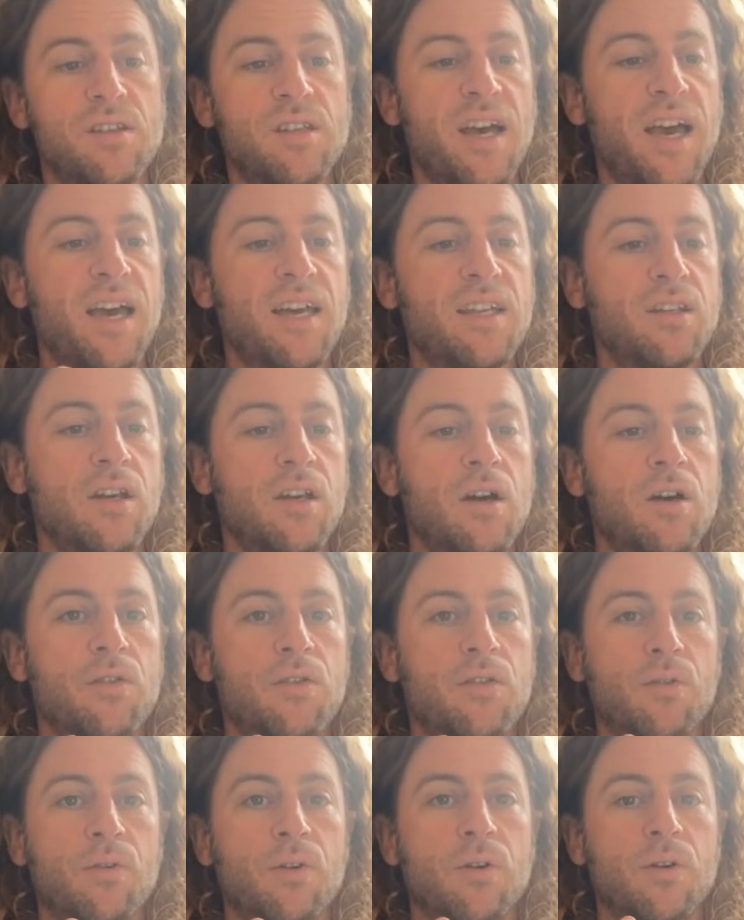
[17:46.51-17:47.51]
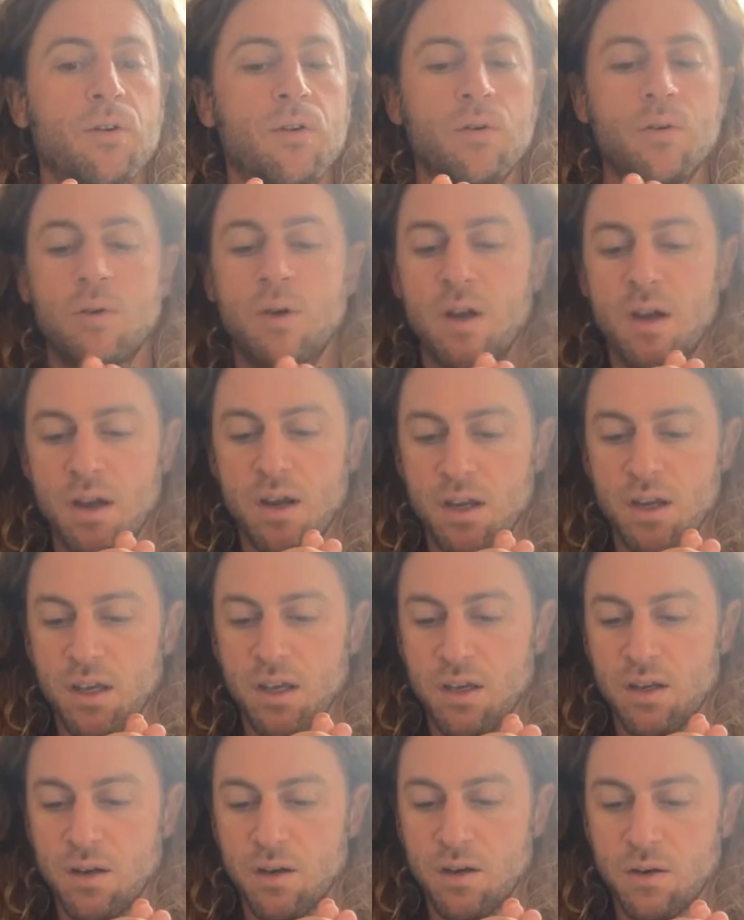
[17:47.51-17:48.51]
I had to go through,
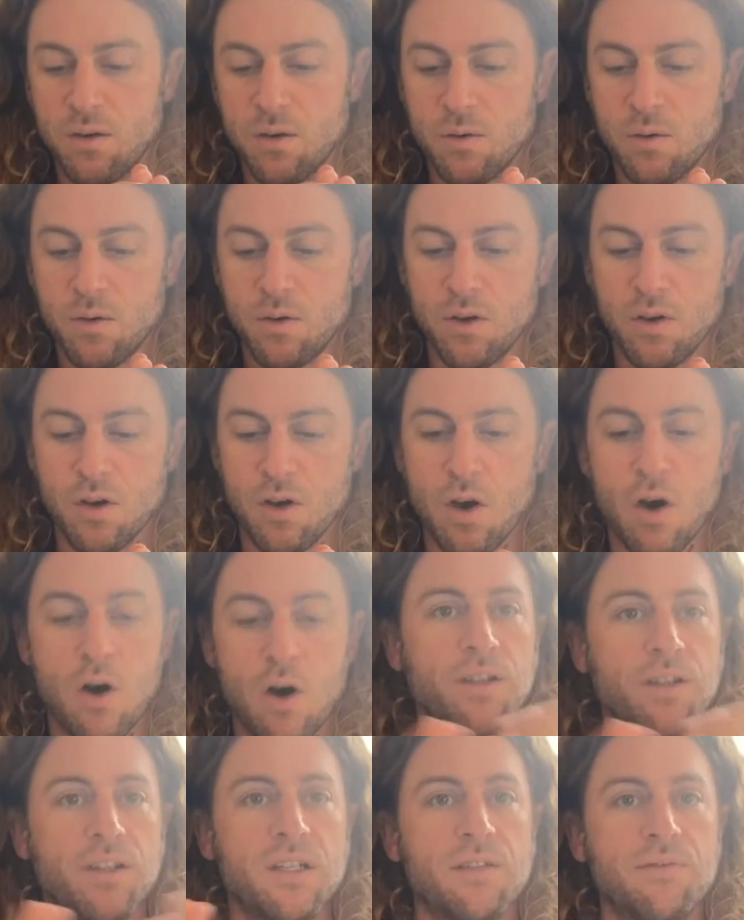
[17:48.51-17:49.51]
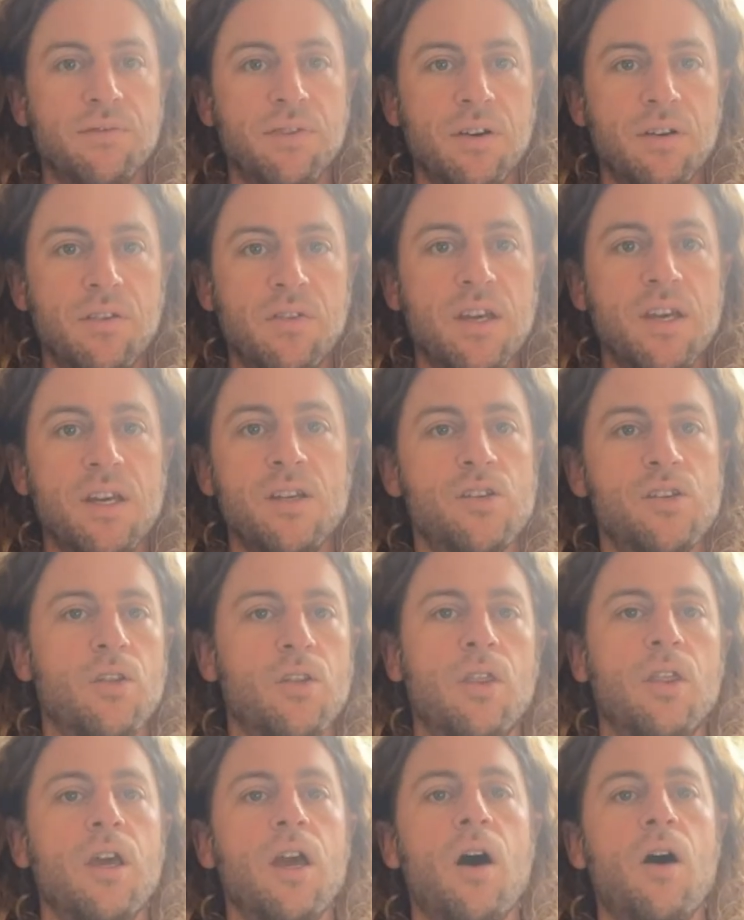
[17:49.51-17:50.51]
all the different things.
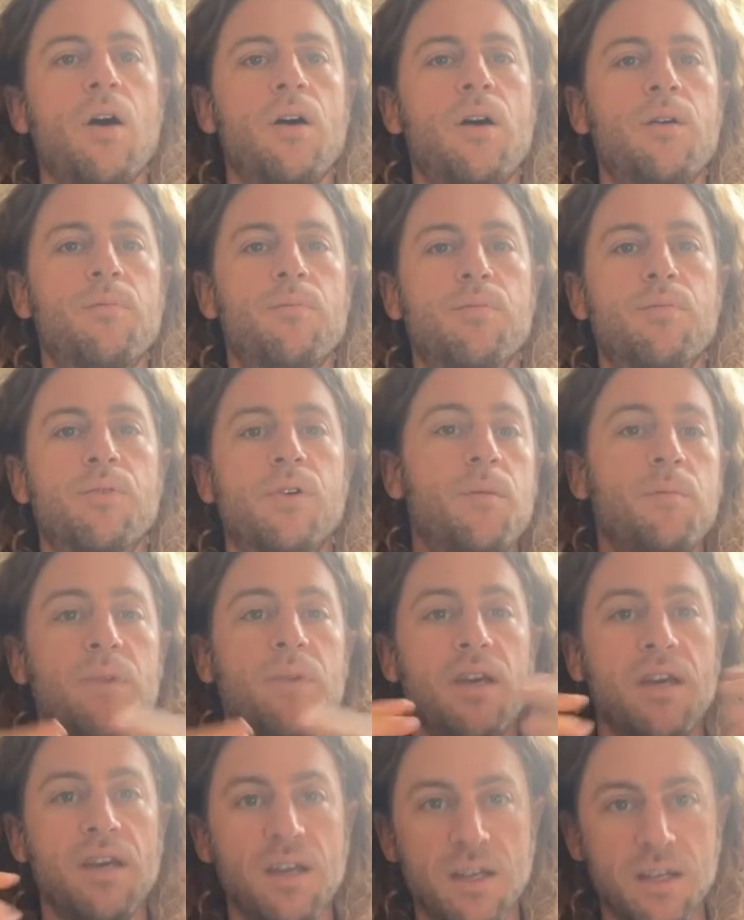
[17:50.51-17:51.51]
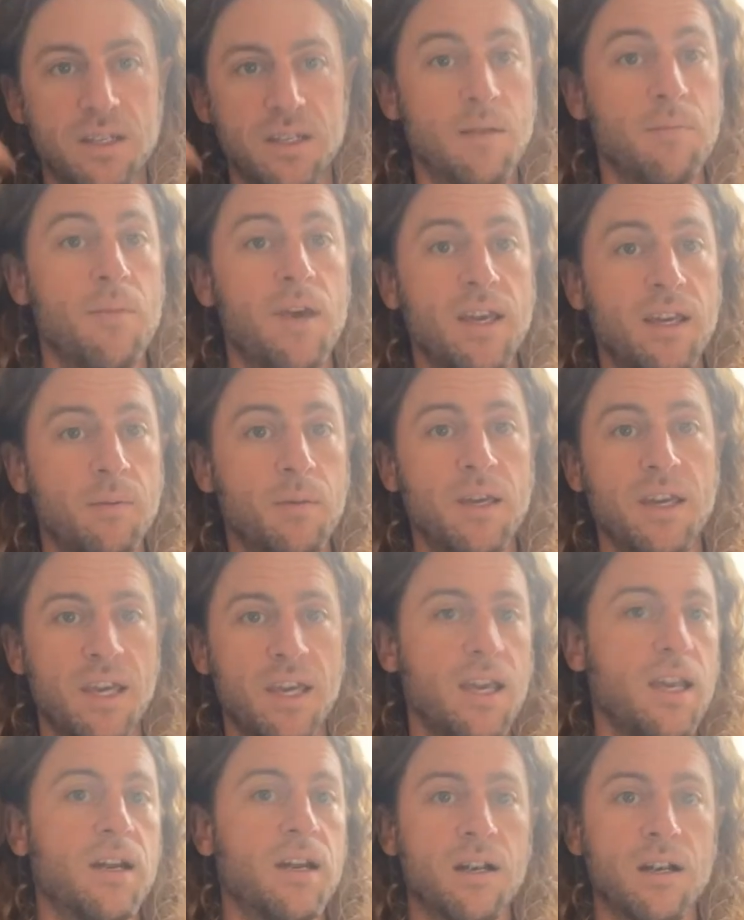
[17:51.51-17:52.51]
They all brought me to make me
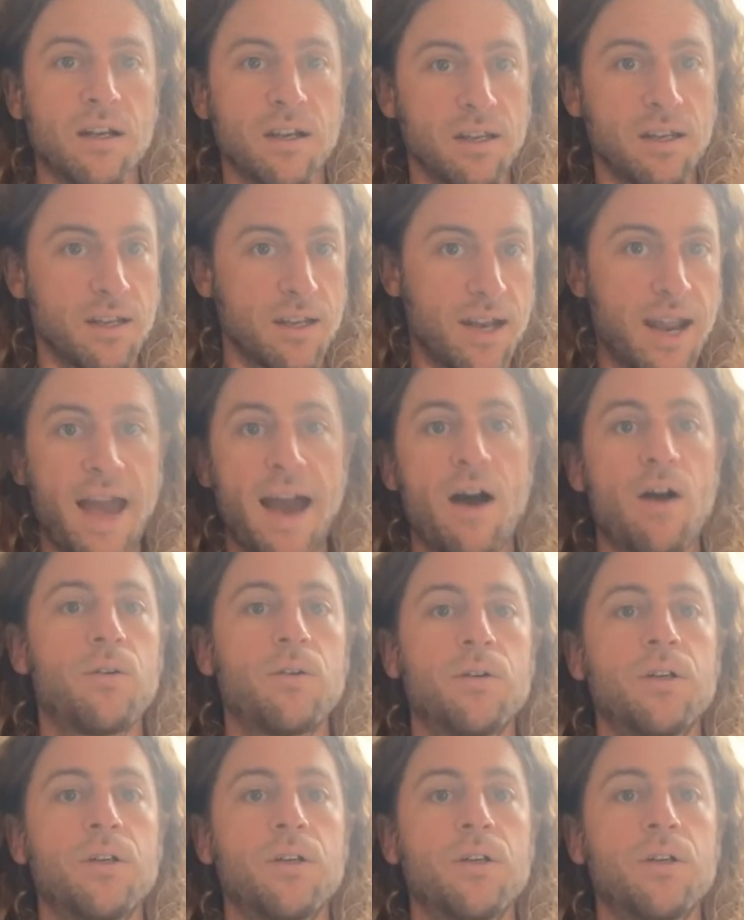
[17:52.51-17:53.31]
here now.